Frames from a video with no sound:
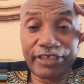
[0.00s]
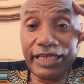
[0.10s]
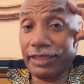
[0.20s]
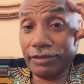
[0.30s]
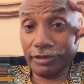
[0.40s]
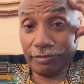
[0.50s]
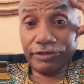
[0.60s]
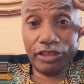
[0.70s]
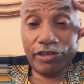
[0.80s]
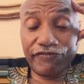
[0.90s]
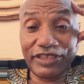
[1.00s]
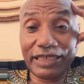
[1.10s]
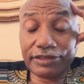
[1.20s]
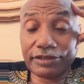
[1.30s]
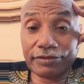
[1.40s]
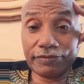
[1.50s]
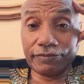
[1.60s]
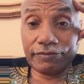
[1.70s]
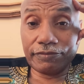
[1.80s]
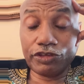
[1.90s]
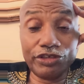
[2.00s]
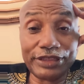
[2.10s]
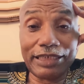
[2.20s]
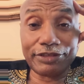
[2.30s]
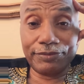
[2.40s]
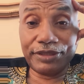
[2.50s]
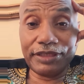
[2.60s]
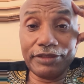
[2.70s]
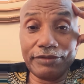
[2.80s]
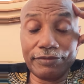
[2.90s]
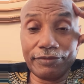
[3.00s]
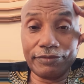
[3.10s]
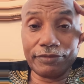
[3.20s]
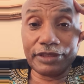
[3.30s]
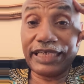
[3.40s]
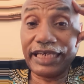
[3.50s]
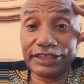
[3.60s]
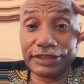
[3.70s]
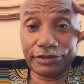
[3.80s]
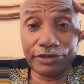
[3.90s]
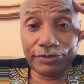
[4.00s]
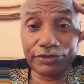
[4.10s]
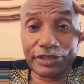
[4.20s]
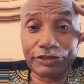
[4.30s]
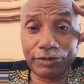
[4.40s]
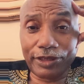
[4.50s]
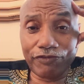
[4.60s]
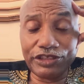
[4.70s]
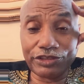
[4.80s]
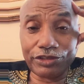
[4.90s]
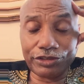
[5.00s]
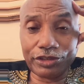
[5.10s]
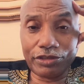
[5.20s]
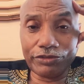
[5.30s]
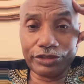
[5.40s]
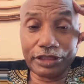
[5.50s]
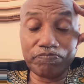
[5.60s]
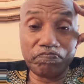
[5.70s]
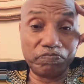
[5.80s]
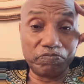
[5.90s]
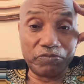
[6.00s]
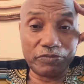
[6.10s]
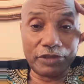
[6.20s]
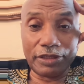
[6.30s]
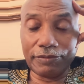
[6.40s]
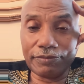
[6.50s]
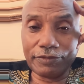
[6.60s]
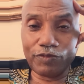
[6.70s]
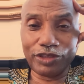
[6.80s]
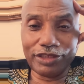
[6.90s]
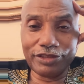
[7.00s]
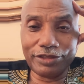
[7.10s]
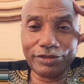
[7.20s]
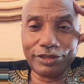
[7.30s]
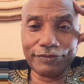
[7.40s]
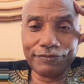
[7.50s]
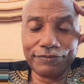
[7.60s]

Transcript: And, you know, if that turns out to be the case in terms of that's what my research shows, then um, I'm willing to do it.